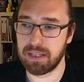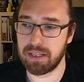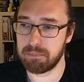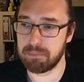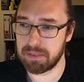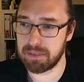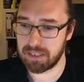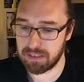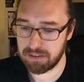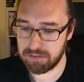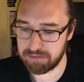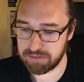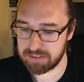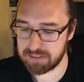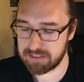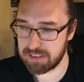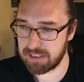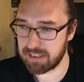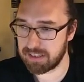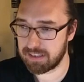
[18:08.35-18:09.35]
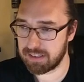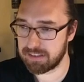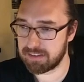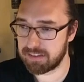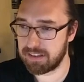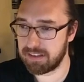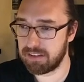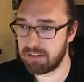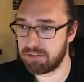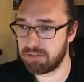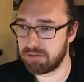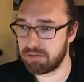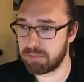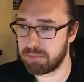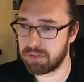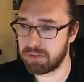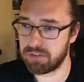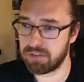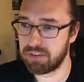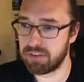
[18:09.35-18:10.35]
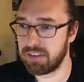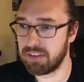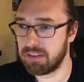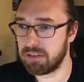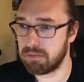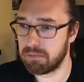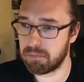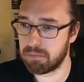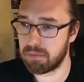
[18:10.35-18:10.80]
in MPF is like self machine